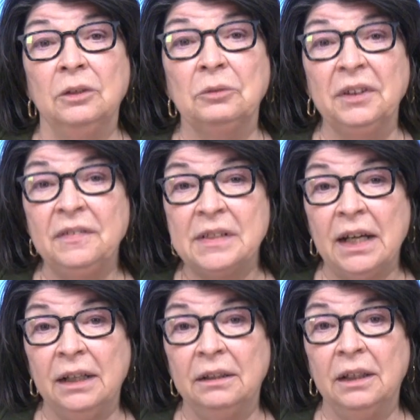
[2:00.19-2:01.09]
The risk
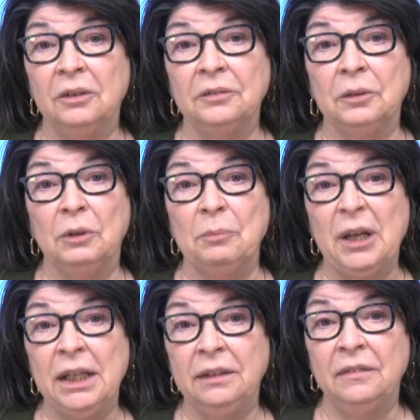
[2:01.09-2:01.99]
dial, however,
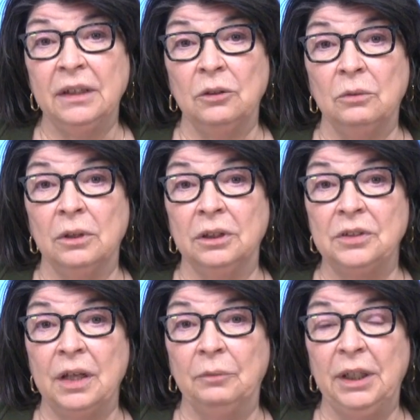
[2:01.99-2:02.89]
remains in
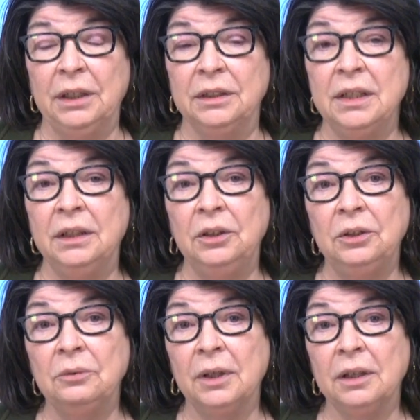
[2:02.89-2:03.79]
orange, and we
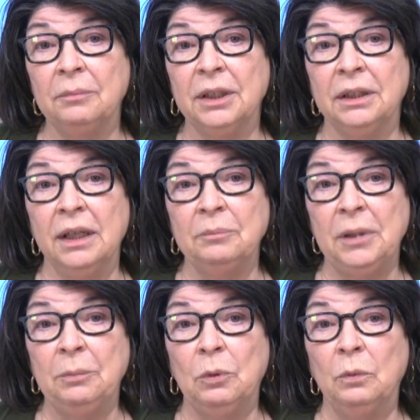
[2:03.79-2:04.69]
continue to recommend that
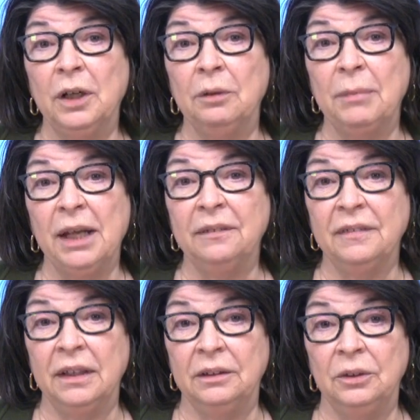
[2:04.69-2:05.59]
people wear a
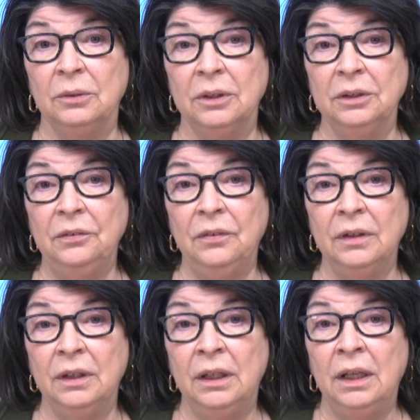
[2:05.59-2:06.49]
mask indoors.
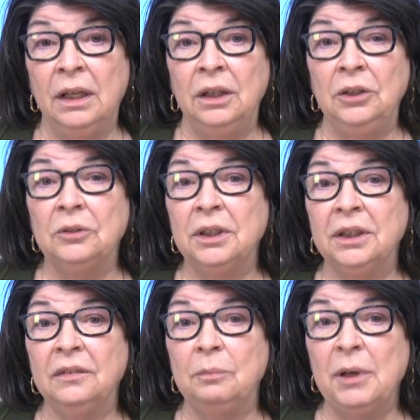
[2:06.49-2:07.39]
You
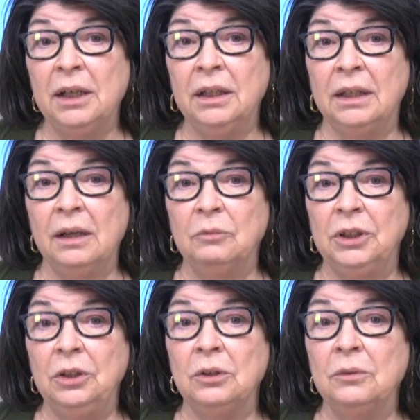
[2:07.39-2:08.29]
can expect that
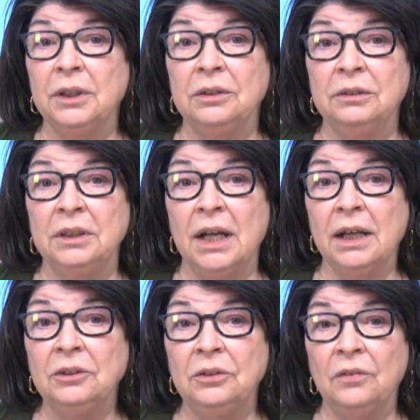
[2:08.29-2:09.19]
when you go into a
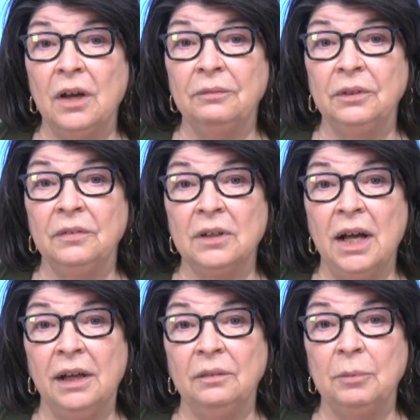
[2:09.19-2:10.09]
doctor's office or
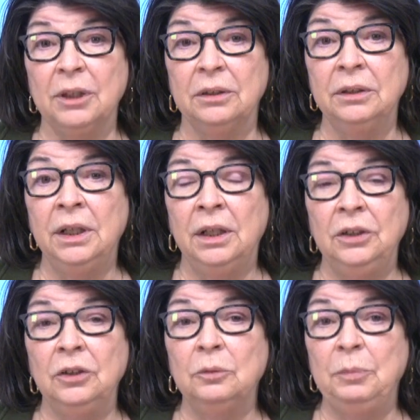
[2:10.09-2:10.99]
hospital,
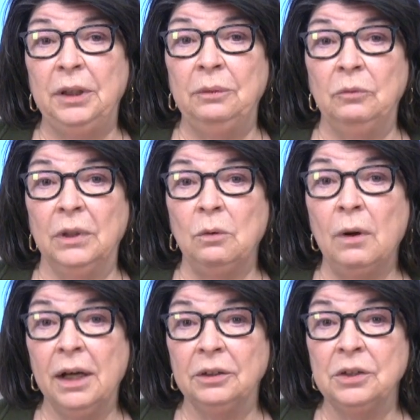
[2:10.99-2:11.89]
you'll be
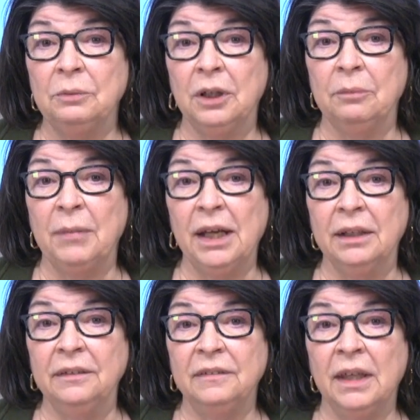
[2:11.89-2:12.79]
required to wear a
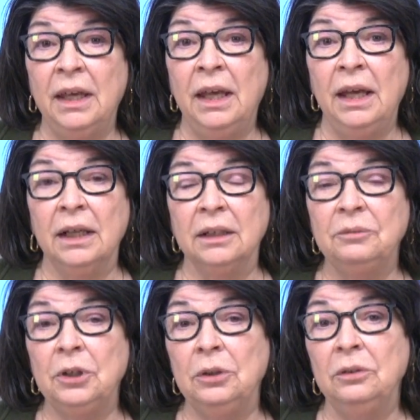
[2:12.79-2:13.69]
mask. And
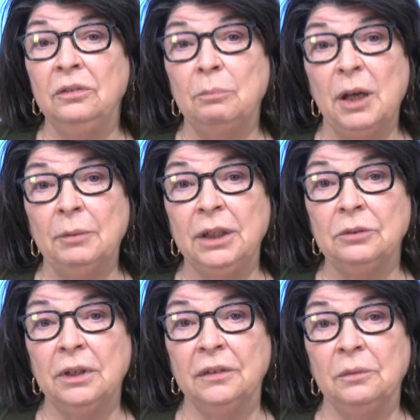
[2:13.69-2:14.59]
if you use
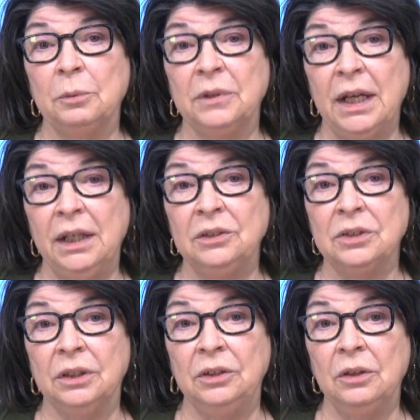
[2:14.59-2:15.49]
public
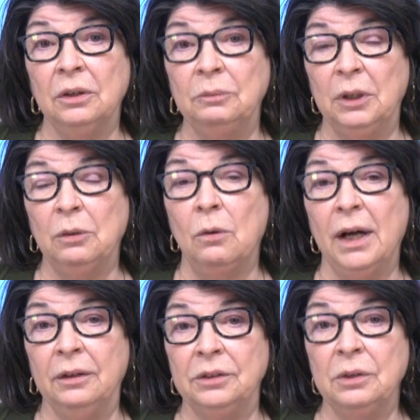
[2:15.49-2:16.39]
transportation, you are
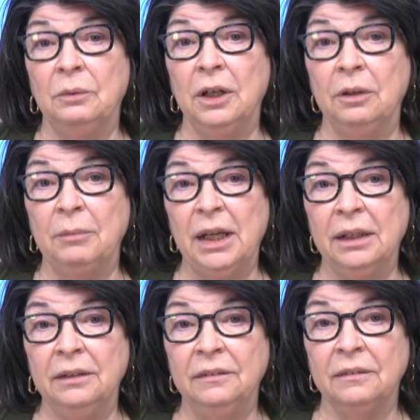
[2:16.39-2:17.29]
required to wear a
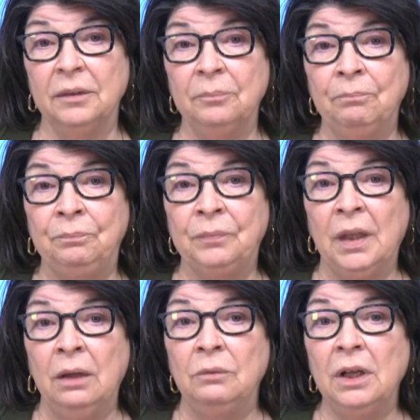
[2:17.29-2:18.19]
mask.
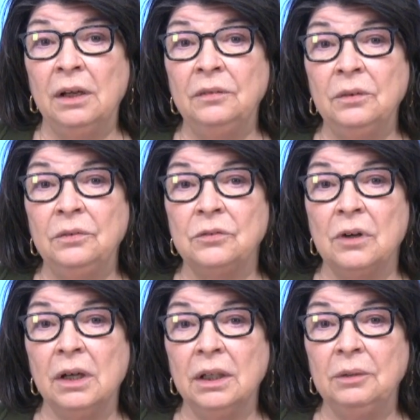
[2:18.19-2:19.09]
We also
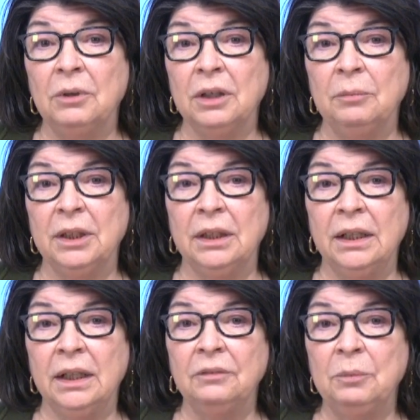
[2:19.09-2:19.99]
strongly recommend
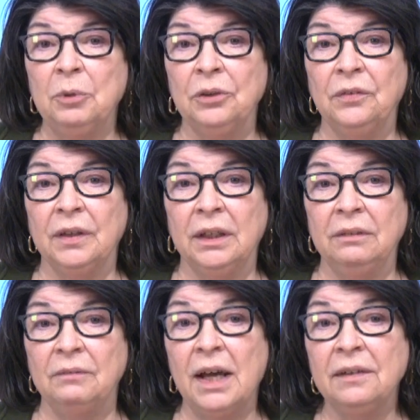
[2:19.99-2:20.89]
that every person
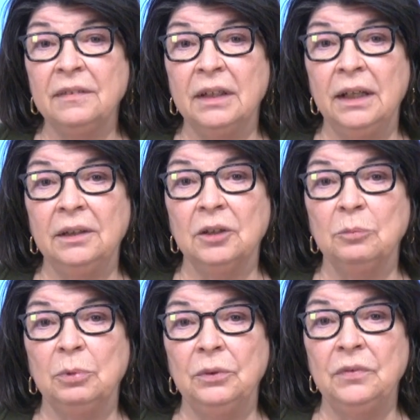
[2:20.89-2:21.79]
get vaccinated
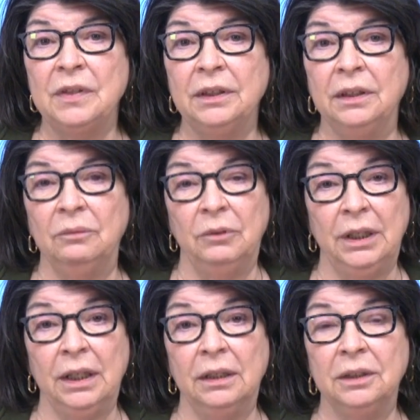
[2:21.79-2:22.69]
or boosted
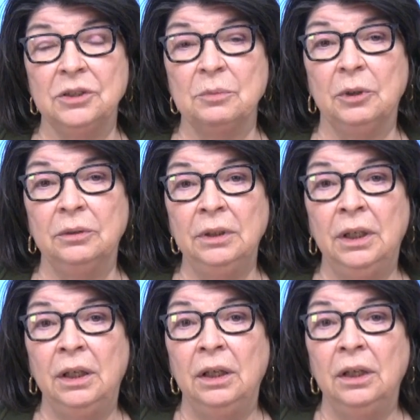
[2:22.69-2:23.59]
when eligible.
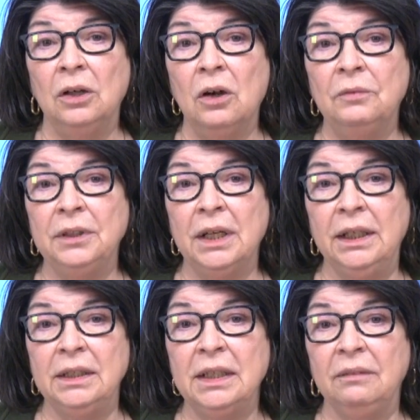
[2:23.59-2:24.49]
COVID
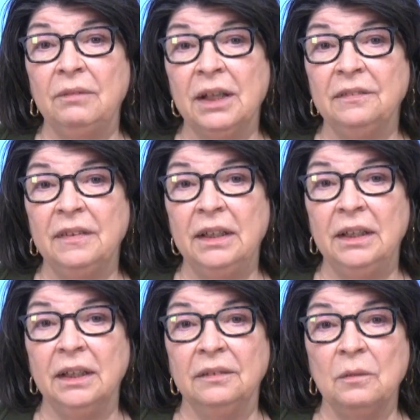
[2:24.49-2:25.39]
19
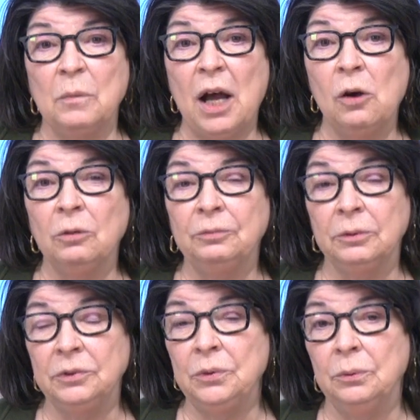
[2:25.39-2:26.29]
vaccine is a
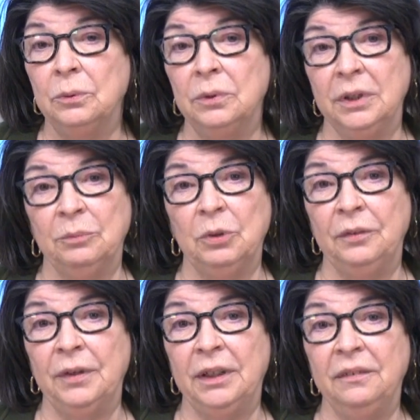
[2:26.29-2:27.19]
powerful tool in
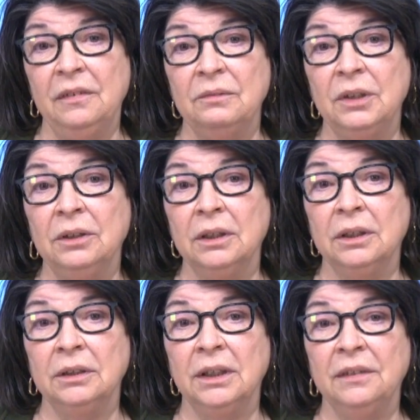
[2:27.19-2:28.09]
preventing severe
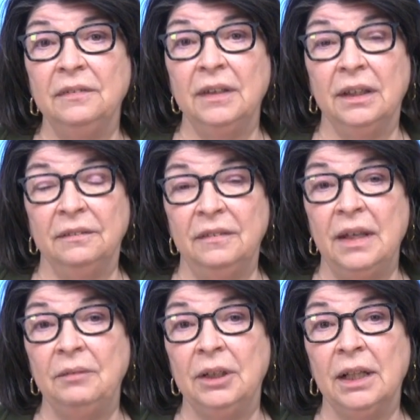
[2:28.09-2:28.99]
illness and
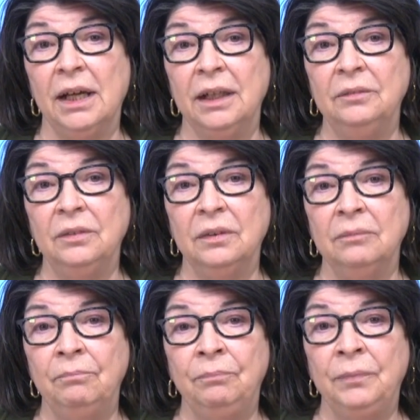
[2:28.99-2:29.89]
saving lives.
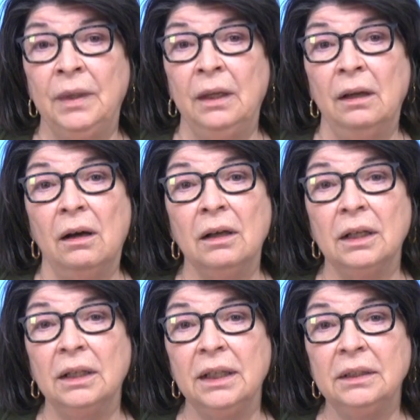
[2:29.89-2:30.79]
Our
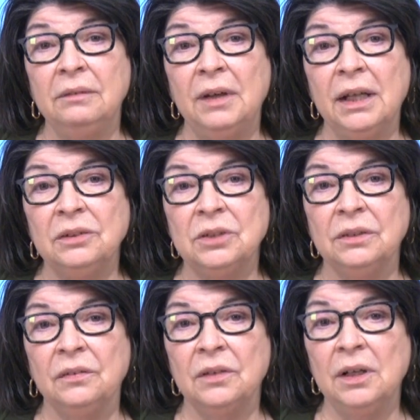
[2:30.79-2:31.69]
collective
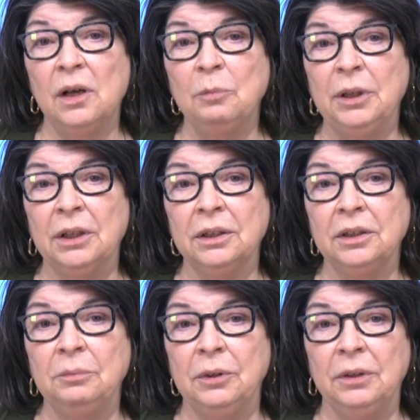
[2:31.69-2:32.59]
actions are helping our
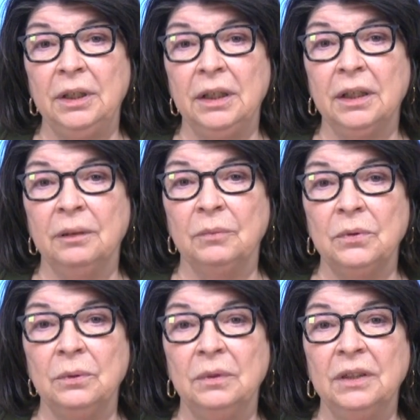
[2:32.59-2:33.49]
community come
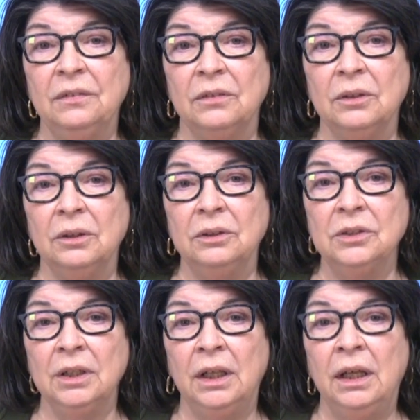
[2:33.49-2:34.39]
through this
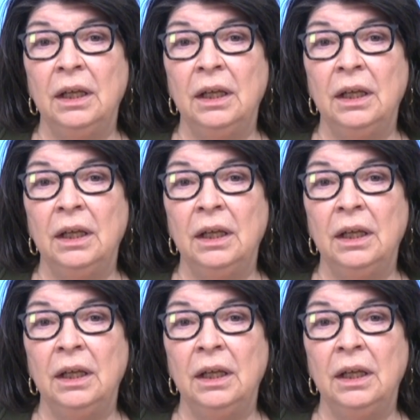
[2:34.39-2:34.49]
surge.